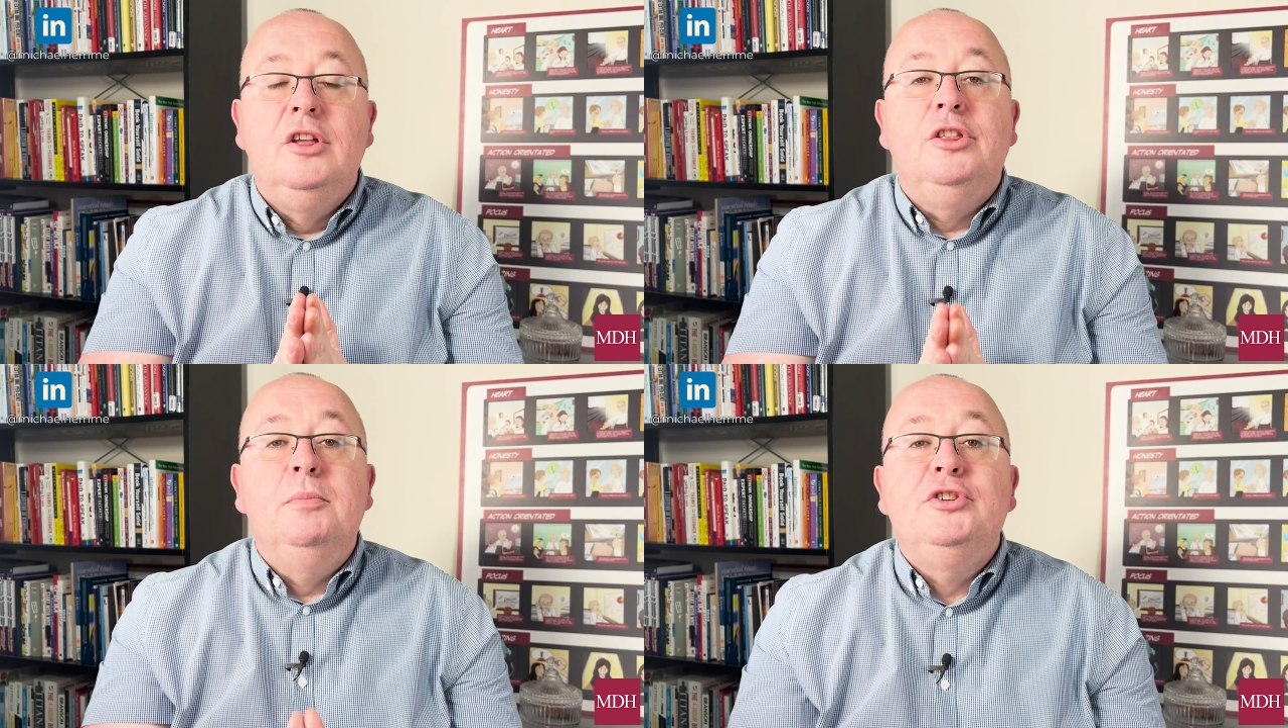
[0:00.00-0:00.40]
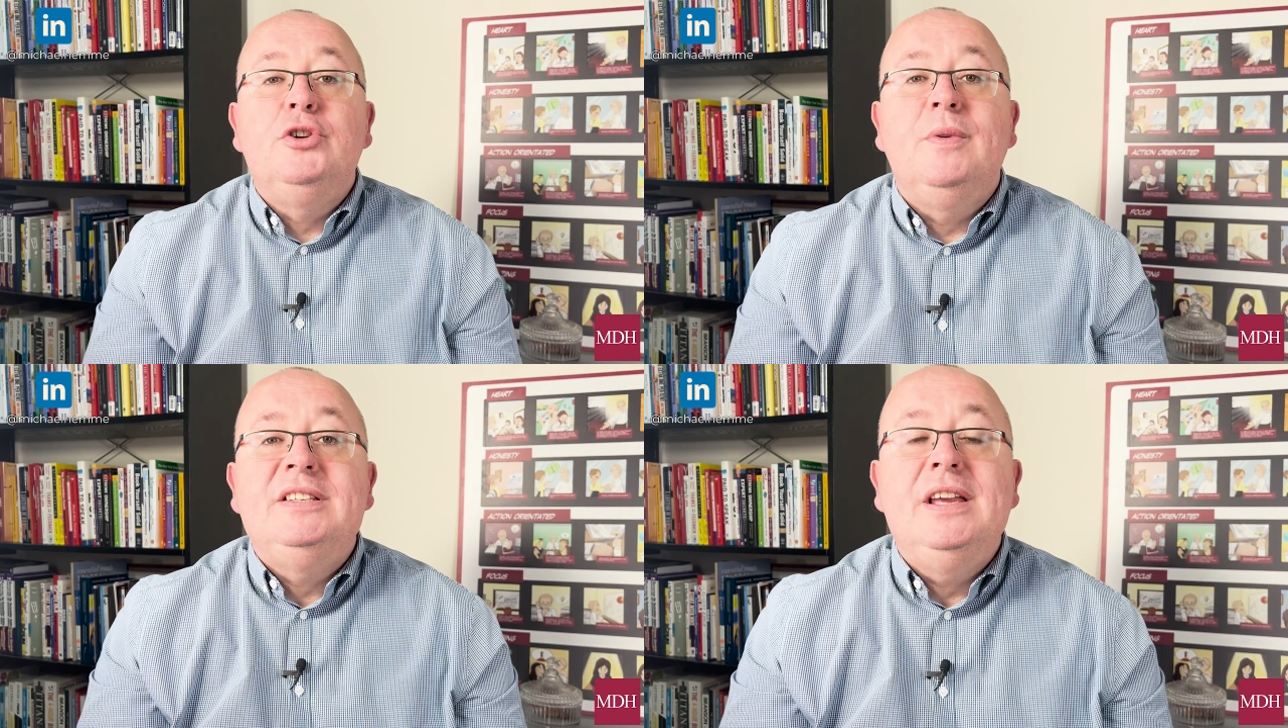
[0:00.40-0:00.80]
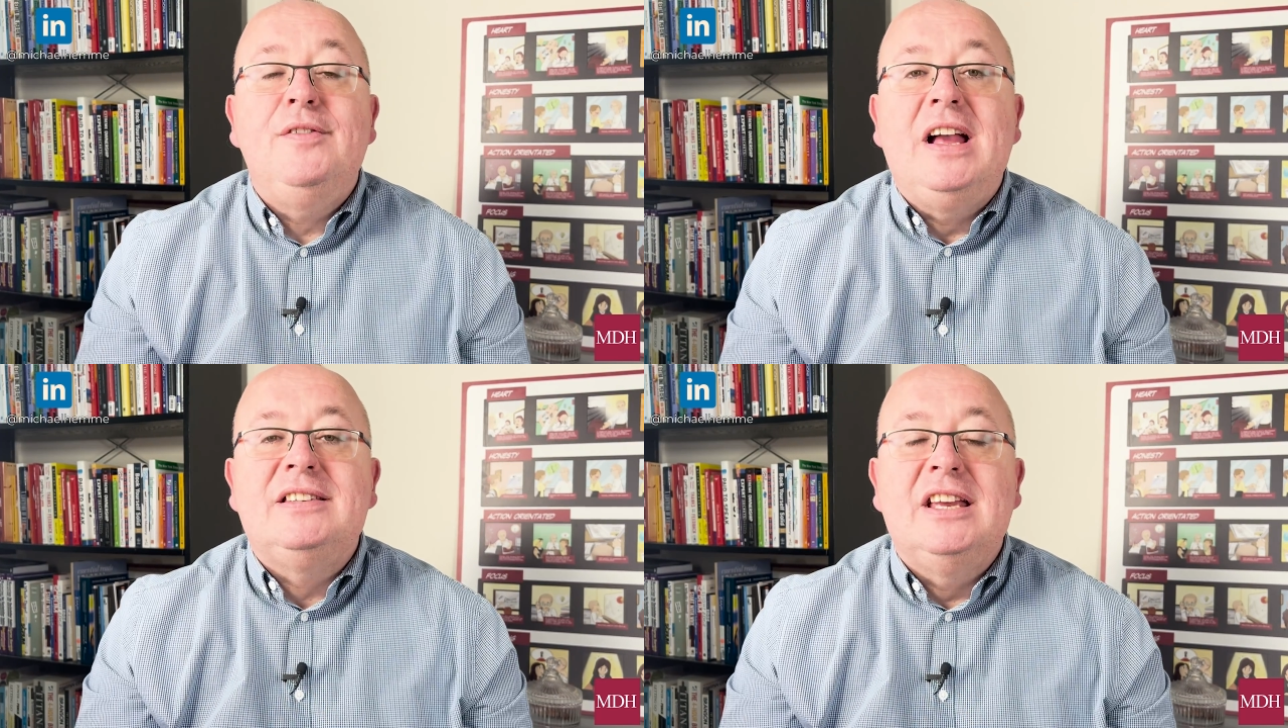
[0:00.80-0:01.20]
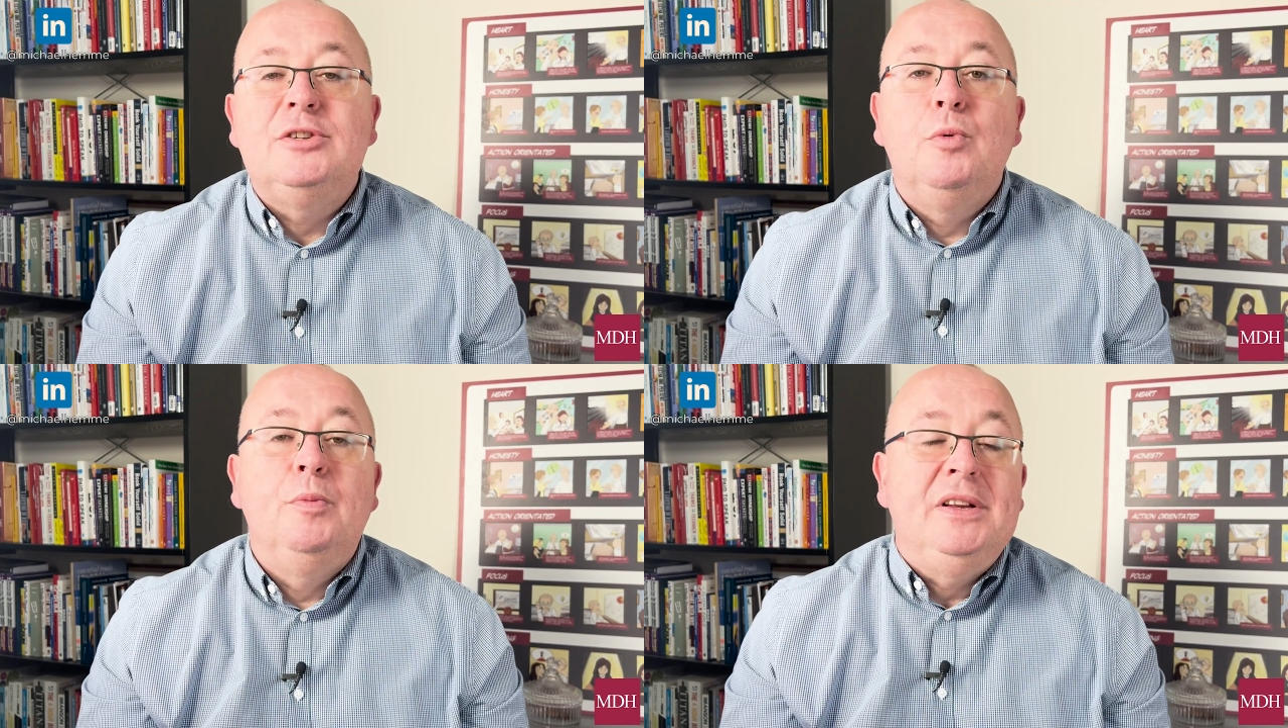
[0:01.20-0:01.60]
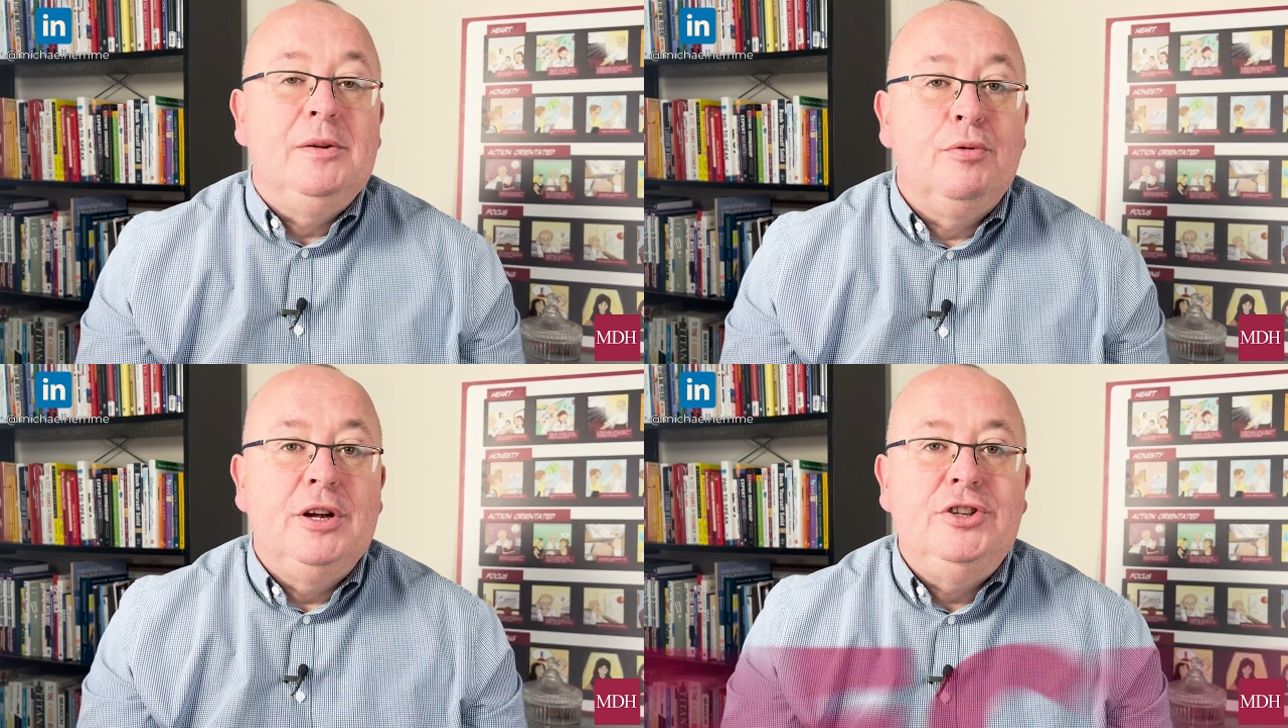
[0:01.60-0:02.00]
The majority of assets will be
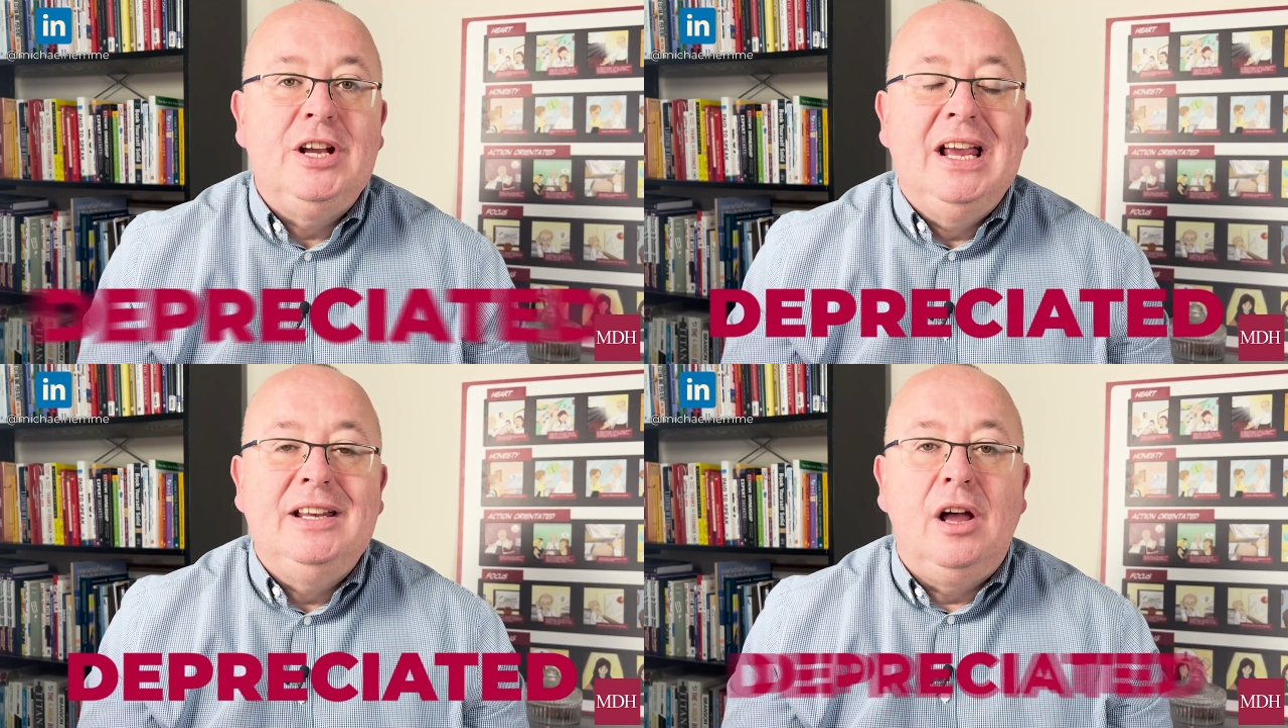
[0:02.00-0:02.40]
depreciated